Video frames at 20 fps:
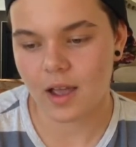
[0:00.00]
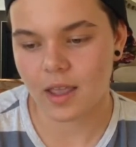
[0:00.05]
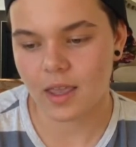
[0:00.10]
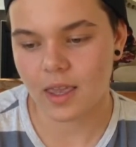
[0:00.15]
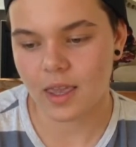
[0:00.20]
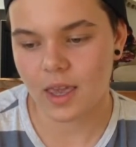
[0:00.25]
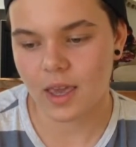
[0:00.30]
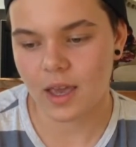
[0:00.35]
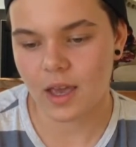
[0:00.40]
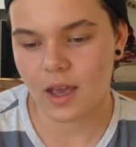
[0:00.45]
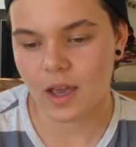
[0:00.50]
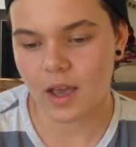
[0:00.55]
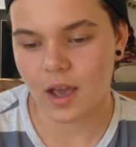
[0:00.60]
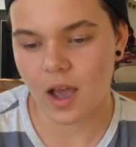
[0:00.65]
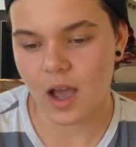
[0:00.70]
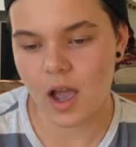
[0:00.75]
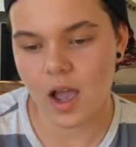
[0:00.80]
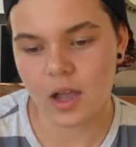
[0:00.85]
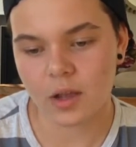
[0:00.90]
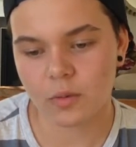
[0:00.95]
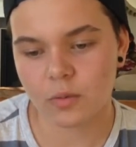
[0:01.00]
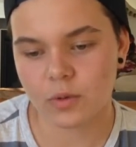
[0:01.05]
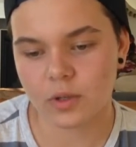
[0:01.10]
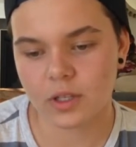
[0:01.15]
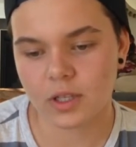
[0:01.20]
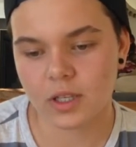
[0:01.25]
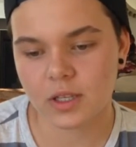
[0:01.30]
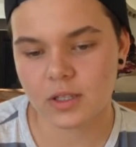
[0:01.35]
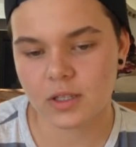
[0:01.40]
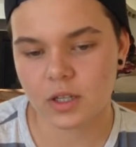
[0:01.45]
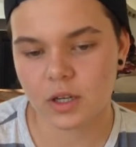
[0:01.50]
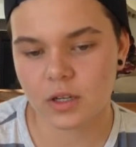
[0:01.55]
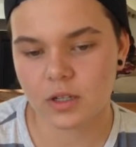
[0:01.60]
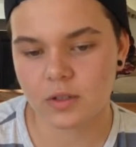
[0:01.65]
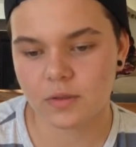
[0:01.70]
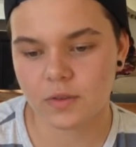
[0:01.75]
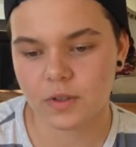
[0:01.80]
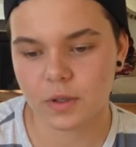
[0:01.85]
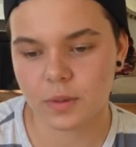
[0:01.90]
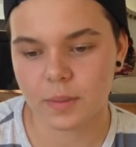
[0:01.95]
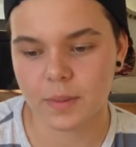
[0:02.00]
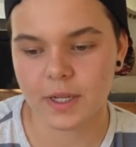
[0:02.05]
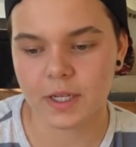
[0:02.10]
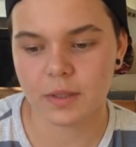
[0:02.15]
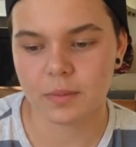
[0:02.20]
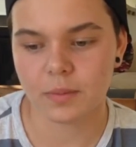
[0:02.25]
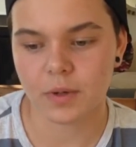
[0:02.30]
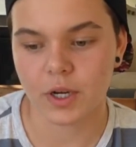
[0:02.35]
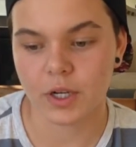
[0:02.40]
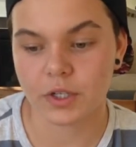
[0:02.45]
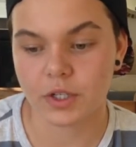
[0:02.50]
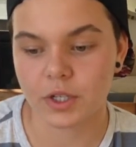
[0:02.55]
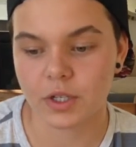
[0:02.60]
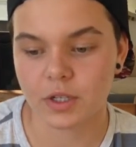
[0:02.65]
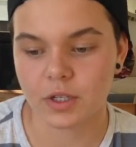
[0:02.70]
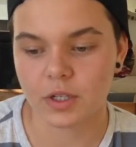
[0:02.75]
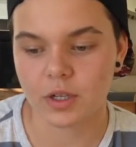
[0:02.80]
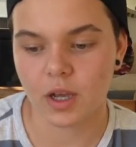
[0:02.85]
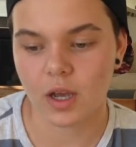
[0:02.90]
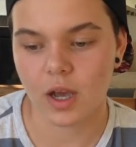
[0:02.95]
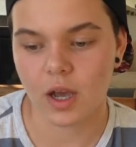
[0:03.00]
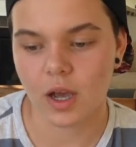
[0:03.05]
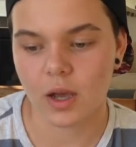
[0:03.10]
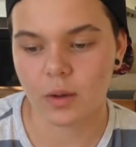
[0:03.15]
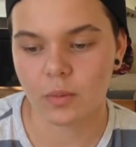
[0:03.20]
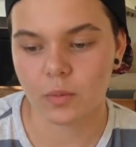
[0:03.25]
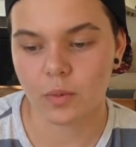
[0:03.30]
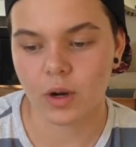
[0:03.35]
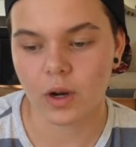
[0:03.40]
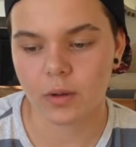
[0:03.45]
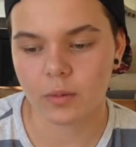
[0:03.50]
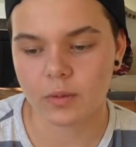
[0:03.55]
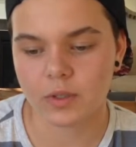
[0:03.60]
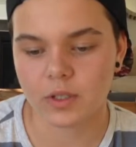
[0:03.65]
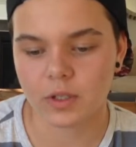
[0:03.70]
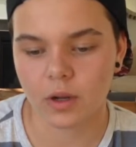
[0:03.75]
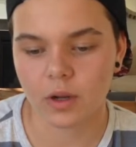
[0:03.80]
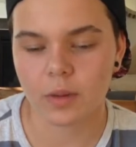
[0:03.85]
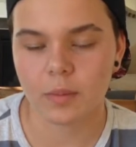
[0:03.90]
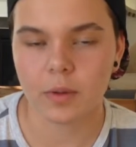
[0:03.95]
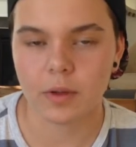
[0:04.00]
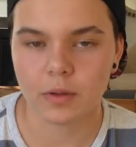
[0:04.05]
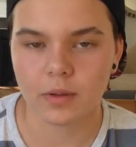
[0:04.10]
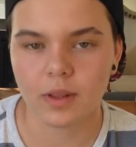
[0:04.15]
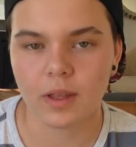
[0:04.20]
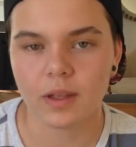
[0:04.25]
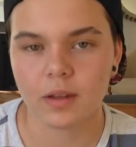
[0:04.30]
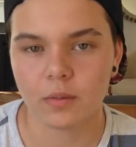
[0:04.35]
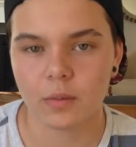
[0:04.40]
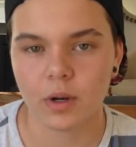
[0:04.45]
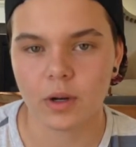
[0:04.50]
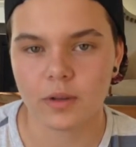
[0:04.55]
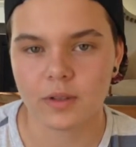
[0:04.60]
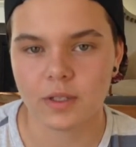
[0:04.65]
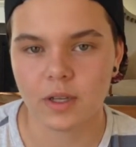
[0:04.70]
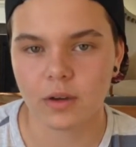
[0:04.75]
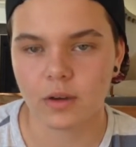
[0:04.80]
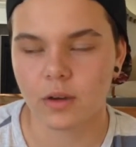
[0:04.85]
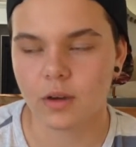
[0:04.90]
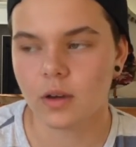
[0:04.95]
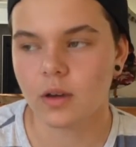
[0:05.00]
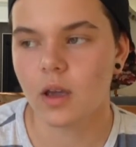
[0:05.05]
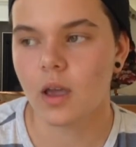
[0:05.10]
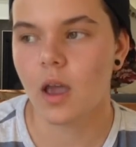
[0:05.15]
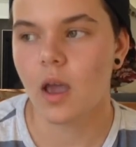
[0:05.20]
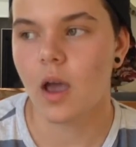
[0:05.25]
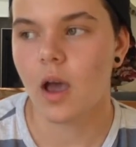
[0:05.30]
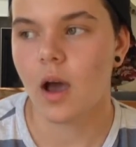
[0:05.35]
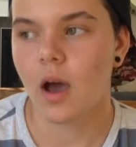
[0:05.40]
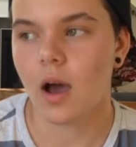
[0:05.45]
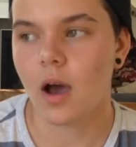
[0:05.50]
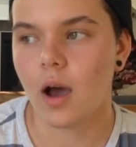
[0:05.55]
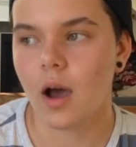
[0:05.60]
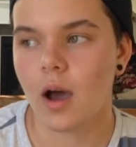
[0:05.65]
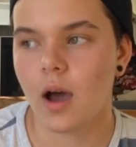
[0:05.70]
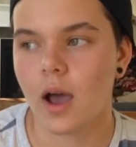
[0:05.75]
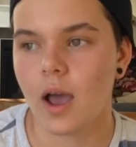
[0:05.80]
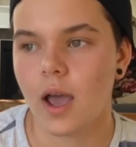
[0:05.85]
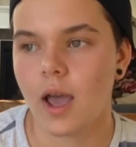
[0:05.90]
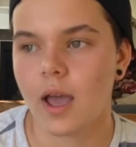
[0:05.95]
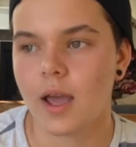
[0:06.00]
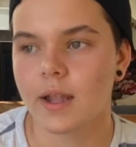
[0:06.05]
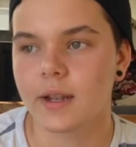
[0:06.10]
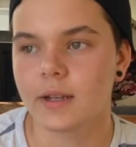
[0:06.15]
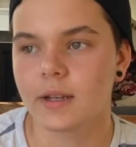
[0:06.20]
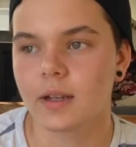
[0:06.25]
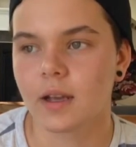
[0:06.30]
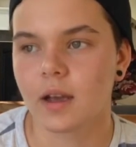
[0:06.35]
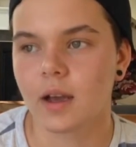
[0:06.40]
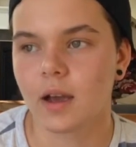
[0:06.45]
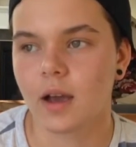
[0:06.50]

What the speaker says: yeah, I really started to feel my depression when I was talking about that when I was younger. And